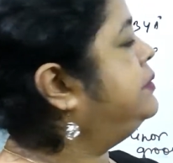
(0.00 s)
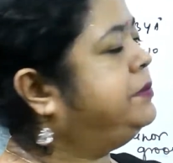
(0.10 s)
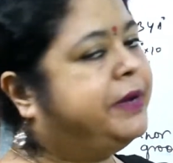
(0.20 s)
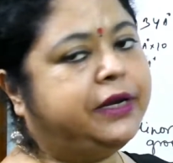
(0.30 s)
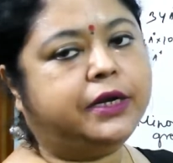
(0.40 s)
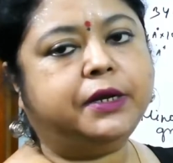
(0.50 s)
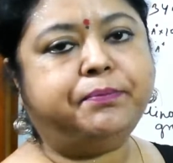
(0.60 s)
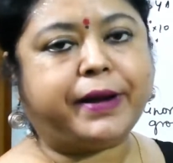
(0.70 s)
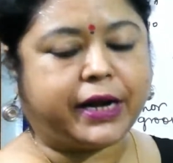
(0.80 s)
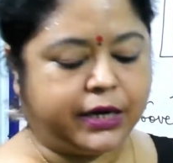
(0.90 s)
remain
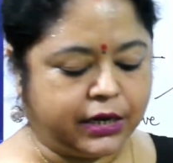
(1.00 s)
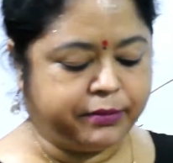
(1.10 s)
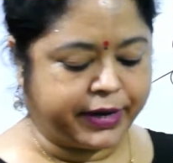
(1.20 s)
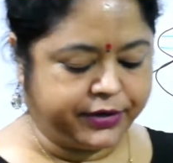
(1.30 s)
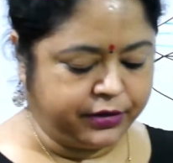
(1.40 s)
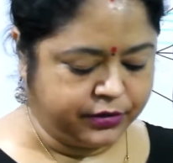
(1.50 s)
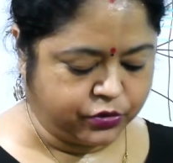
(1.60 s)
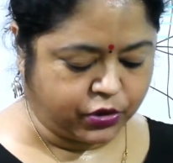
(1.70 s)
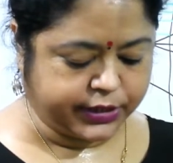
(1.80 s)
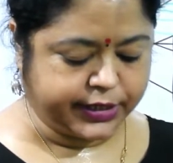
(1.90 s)
in parallel manner,
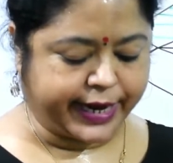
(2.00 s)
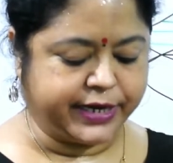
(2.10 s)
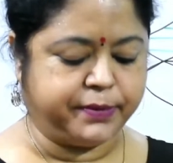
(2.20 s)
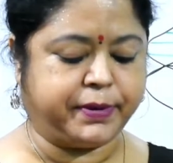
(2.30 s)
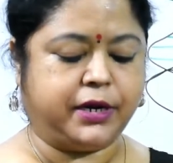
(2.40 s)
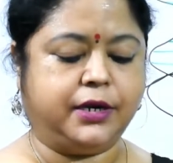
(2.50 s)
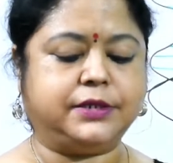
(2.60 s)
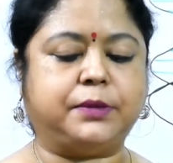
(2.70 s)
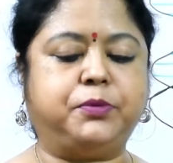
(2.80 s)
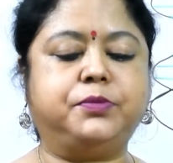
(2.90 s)
not in anti-parallel,
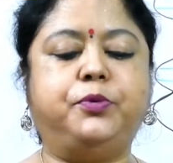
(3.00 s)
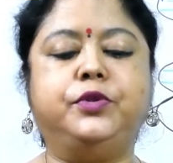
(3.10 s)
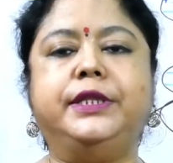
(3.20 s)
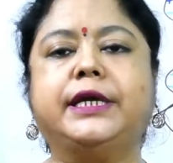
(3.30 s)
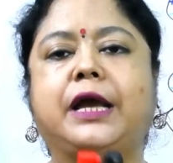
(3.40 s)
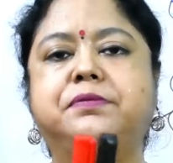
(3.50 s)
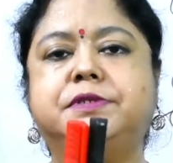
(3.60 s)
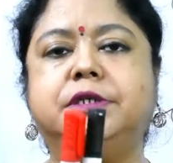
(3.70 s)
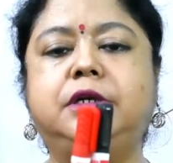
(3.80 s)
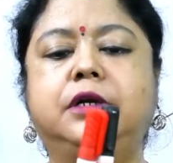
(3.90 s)
suppose both the
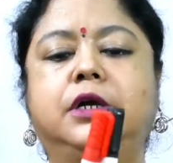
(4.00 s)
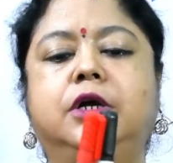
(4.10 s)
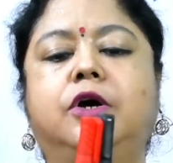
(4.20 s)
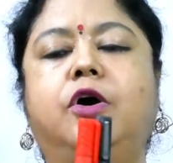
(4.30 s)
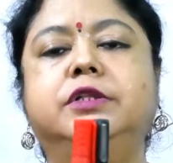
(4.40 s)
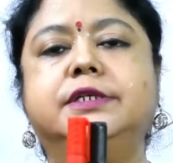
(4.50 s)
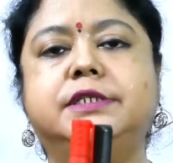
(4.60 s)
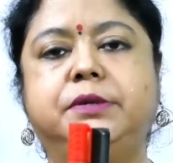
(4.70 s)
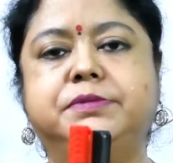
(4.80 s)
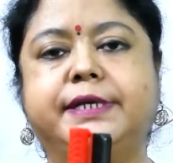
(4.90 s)
caps are on the
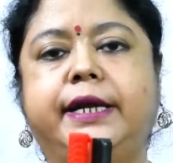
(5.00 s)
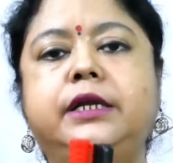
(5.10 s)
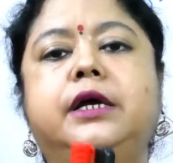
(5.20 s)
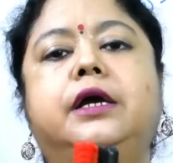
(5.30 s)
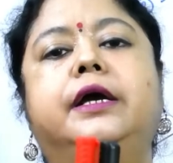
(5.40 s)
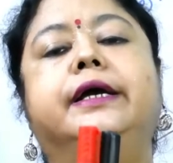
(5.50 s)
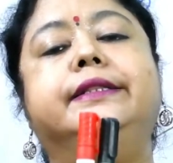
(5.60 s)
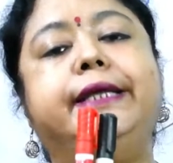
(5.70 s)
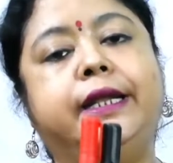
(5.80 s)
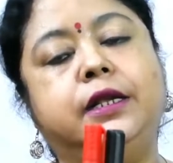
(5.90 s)
same side,
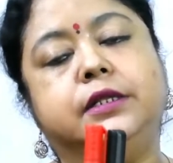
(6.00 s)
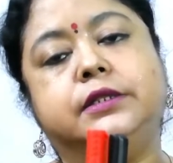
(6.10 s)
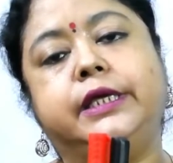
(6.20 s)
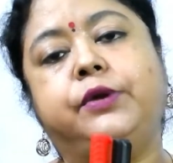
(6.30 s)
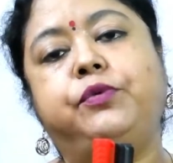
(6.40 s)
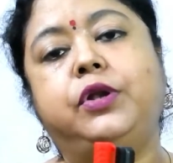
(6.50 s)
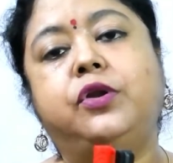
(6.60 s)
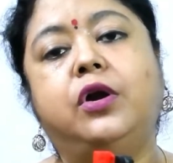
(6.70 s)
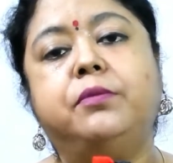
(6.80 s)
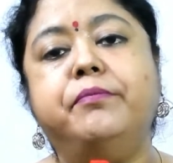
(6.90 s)
then they will
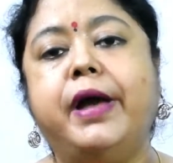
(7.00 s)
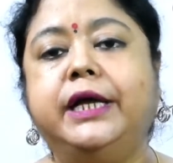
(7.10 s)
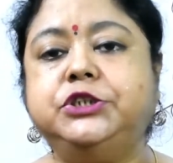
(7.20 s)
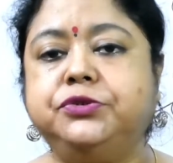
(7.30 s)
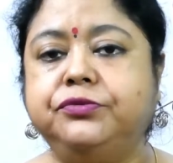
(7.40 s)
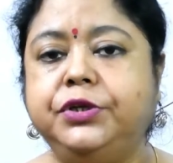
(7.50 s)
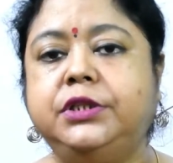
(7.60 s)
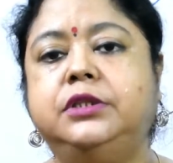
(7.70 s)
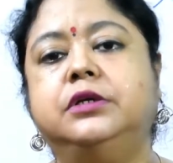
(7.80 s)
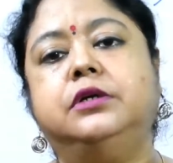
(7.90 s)
not match
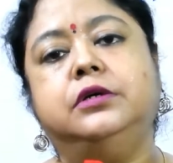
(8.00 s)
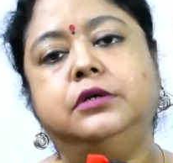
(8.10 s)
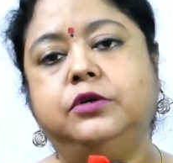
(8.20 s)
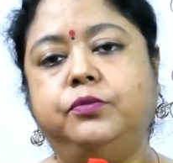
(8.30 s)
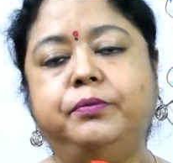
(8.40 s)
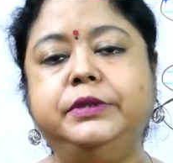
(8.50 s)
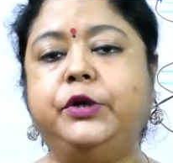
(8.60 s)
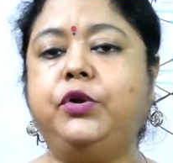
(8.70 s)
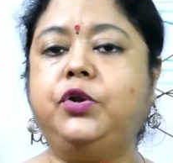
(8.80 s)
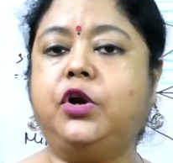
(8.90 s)
with,
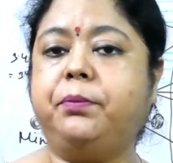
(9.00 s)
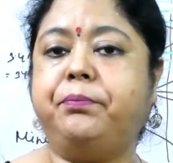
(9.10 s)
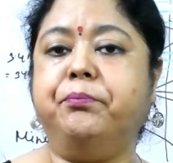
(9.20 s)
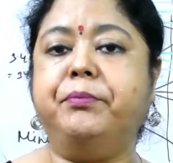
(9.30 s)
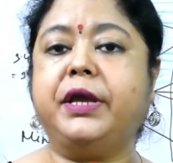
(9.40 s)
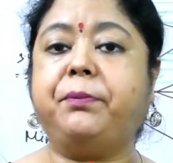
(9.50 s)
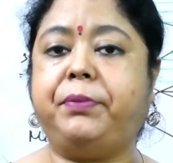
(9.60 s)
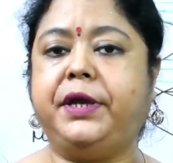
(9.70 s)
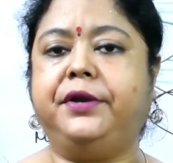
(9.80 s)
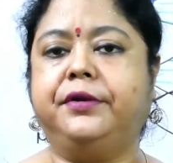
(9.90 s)
they will not make
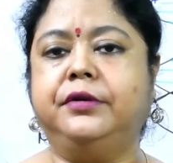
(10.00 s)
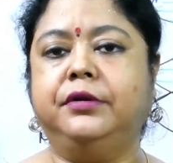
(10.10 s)
pair.